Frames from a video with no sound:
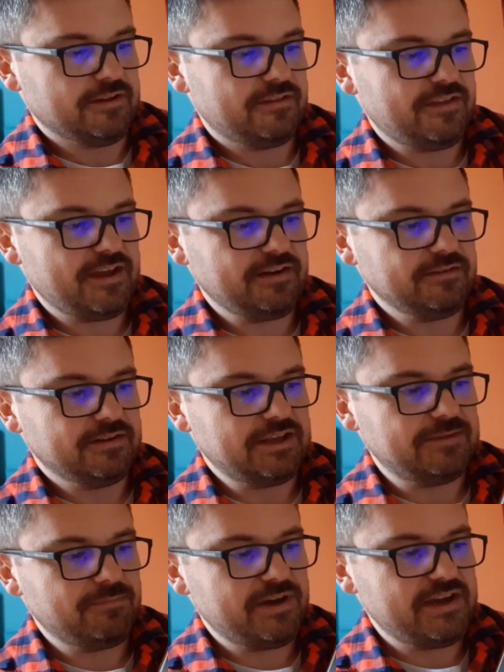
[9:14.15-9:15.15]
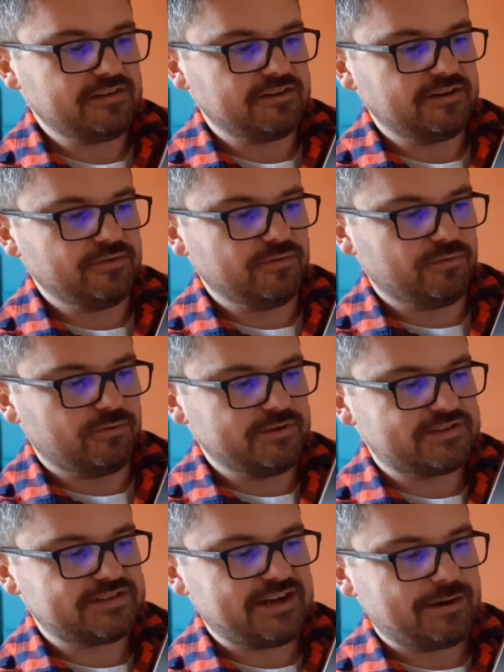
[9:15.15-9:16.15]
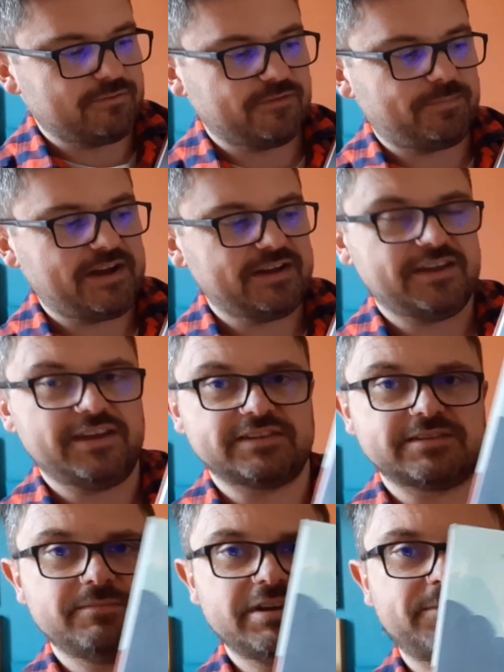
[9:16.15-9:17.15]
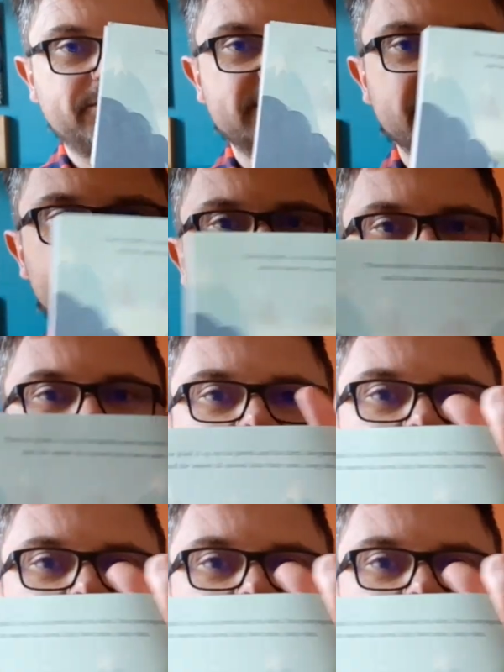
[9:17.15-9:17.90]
then he made an enormous tower of pancakes and maple syrup.